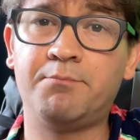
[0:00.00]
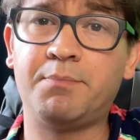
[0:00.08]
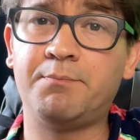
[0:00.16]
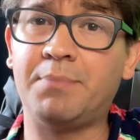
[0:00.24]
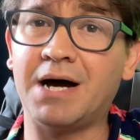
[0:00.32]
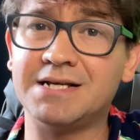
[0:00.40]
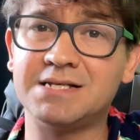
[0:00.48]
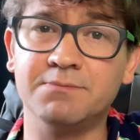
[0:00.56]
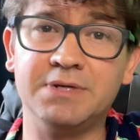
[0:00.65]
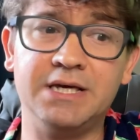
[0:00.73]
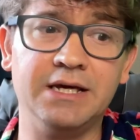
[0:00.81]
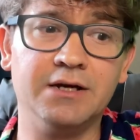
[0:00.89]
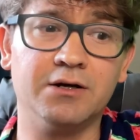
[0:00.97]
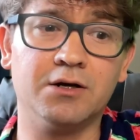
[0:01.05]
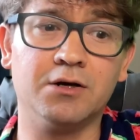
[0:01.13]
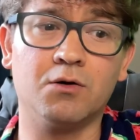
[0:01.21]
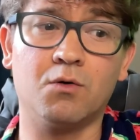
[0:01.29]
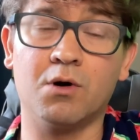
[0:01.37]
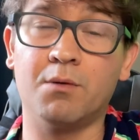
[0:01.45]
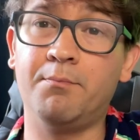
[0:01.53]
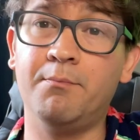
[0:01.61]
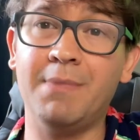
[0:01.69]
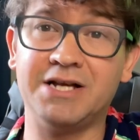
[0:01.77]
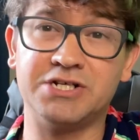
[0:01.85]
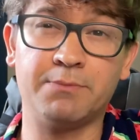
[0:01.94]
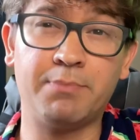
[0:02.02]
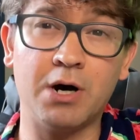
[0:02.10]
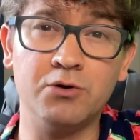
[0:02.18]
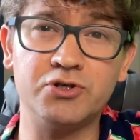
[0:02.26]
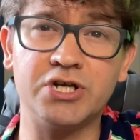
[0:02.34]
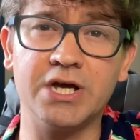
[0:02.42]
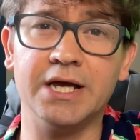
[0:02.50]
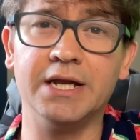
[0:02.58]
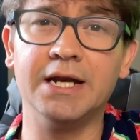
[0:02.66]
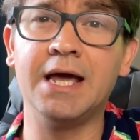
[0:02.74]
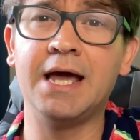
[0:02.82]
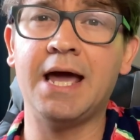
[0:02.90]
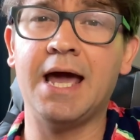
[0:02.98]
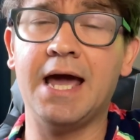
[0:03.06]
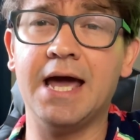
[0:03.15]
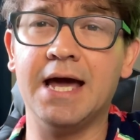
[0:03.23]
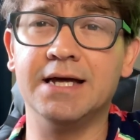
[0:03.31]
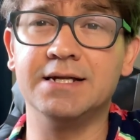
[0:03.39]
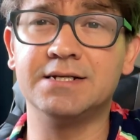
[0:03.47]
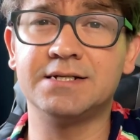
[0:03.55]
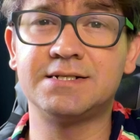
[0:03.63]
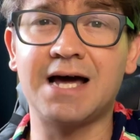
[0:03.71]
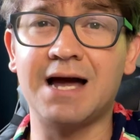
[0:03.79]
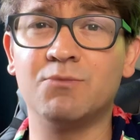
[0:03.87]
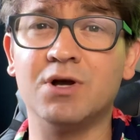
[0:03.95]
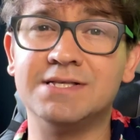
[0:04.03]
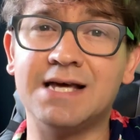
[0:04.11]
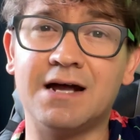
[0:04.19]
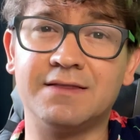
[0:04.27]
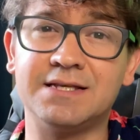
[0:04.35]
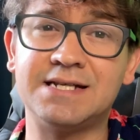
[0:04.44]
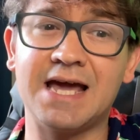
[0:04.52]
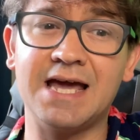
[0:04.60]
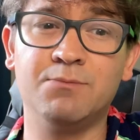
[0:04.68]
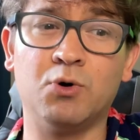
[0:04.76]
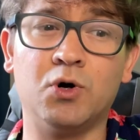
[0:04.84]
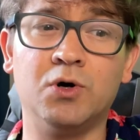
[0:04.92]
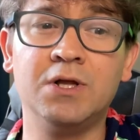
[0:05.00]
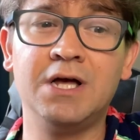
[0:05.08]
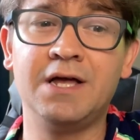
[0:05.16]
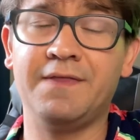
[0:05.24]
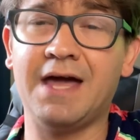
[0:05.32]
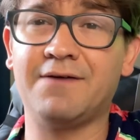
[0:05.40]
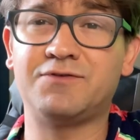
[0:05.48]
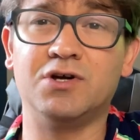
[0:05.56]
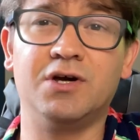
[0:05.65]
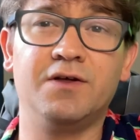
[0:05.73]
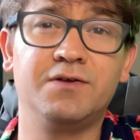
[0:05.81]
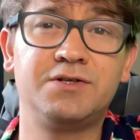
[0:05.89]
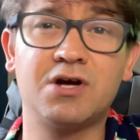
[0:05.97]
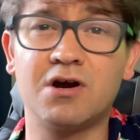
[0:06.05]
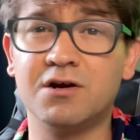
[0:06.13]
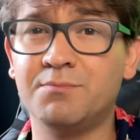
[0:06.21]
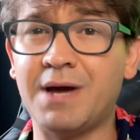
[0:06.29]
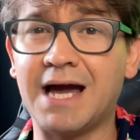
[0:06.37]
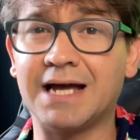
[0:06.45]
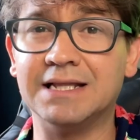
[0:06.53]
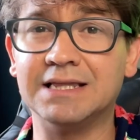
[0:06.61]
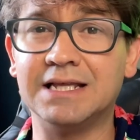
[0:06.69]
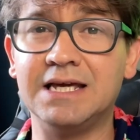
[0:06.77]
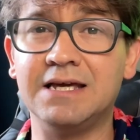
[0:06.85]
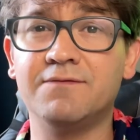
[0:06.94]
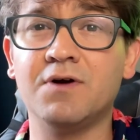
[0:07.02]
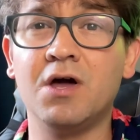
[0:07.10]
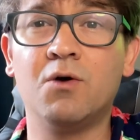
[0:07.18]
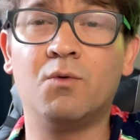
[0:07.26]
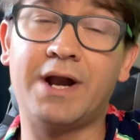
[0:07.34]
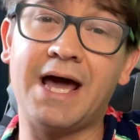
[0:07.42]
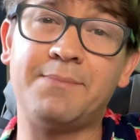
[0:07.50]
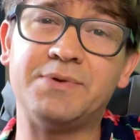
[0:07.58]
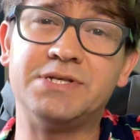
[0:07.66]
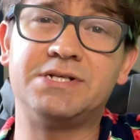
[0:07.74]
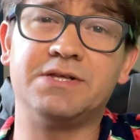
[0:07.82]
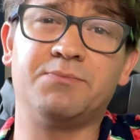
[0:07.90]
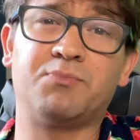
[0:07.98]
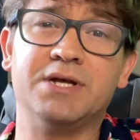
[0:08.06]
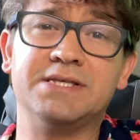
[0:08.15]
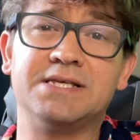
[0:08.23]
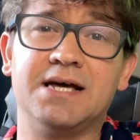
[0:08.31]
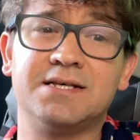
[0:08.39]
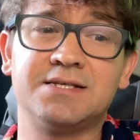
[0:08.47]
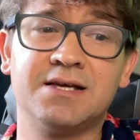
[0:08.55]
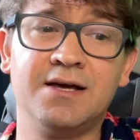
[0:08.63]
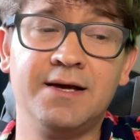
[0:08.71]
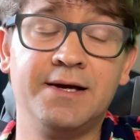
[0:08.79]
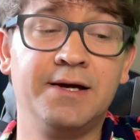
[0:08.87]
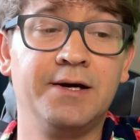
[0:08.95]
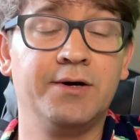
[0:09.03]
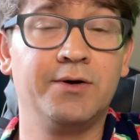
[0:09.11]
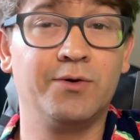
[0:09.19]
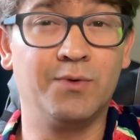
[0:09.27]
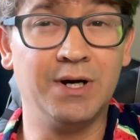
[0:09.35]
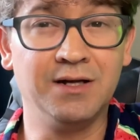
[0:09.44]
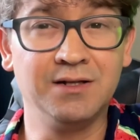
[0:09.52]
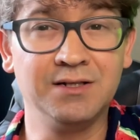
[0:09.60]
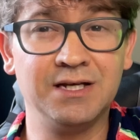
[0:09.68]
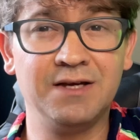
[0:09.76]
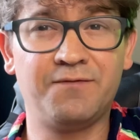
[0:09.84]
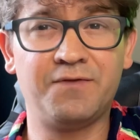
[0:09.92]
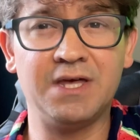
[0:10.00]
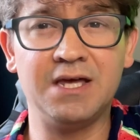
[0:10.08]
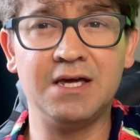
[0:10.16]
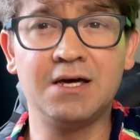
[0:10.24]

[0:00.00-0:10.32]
buy some gear or magic potion and time runs out at the table, they have to turn back and leave? What happens to the princess? Well, if we're